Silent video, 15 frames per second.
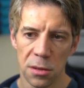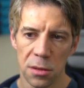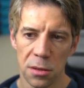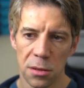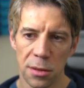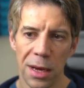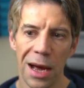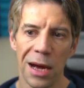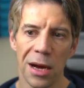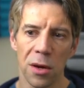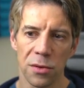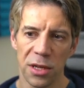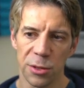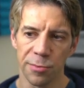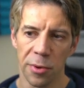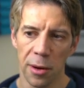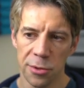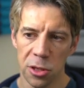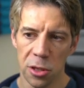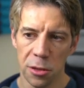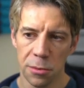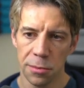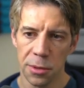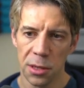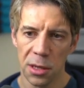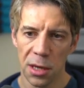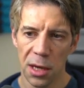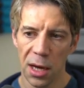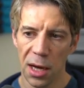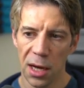now this pops up,
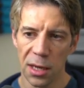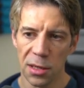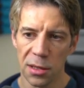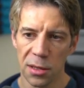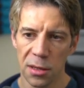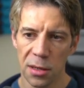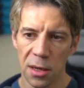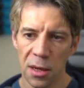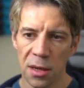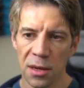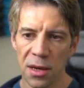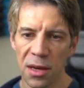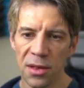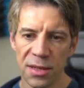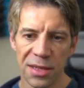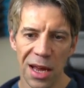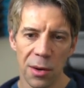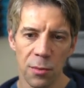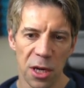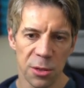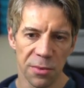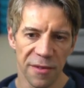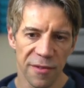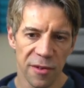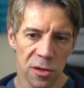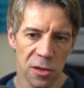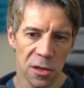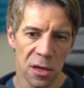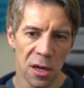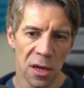and in the same way as
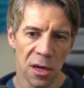before,